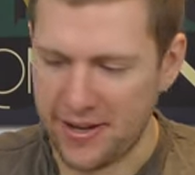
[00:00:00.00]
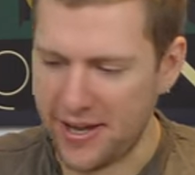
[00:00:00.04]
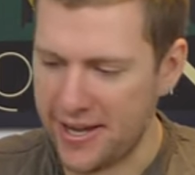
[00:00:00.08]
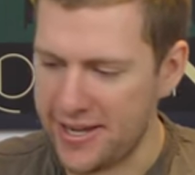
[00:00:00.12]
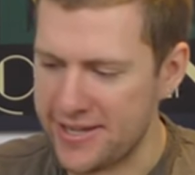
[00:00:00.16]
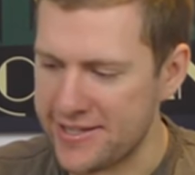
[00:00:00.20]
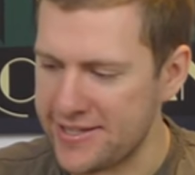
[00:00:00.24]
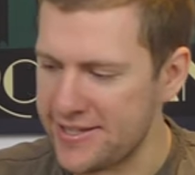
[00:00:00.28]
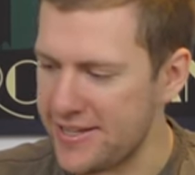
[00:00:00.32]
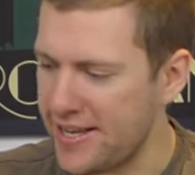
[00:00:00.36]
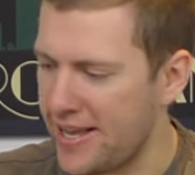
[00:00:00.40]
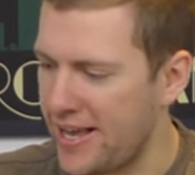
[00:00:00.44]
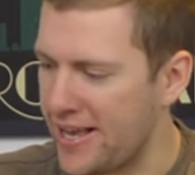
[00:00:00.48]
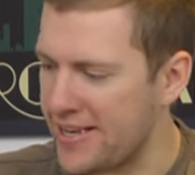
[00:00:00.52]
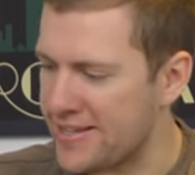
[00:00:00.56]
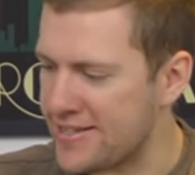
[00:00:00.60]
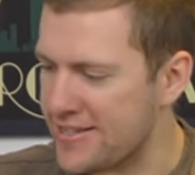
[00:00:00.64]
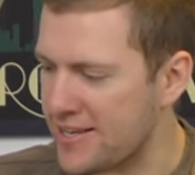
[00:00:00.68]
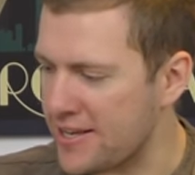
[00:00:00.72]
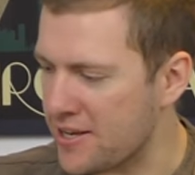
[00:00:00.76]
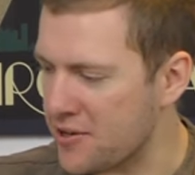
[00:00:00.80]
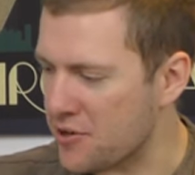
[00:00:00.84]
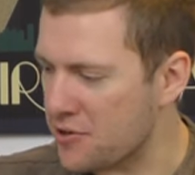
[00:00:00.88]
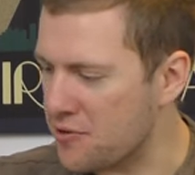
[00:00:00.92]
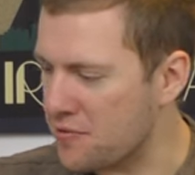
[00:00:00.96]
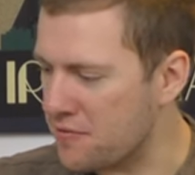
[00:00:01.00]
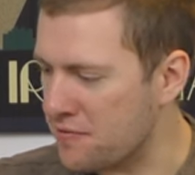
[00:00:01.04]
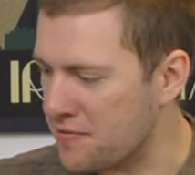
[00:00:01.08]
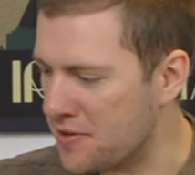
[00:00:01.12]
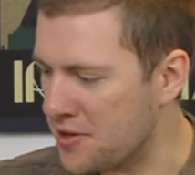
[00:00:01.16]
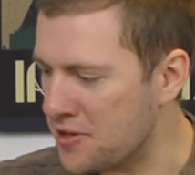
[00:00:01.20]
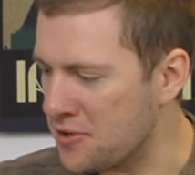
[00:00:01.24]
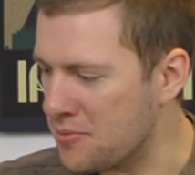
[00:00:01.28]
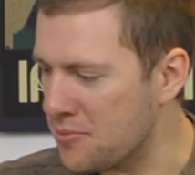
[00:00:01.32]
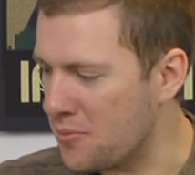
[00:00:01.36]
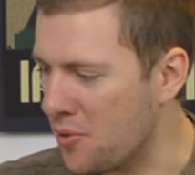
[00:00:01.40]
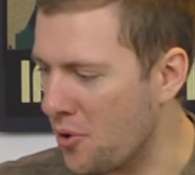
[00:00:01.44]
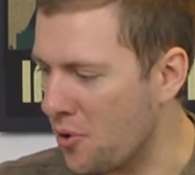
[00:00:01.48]
is is it a good
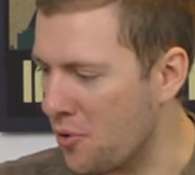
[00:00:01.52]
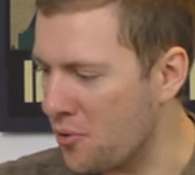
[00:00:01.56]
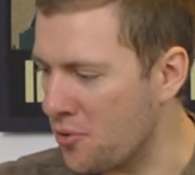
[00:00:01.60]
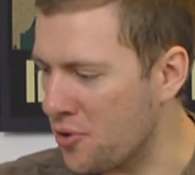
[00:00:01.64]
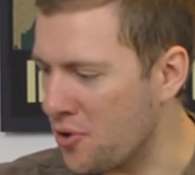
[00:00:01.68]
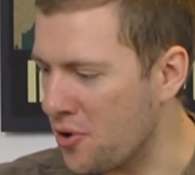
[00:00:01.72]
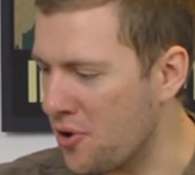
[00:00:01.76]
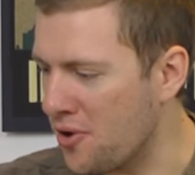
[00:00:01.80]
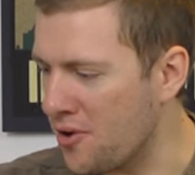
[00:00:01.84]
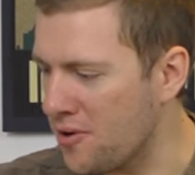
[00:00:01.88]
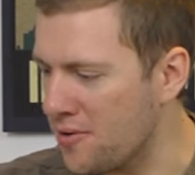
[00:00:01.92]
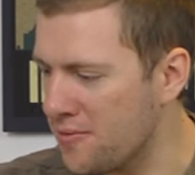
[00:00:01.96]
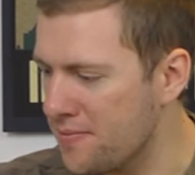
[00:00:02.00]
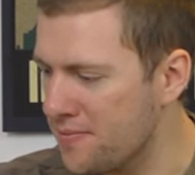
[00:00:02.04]
film or not.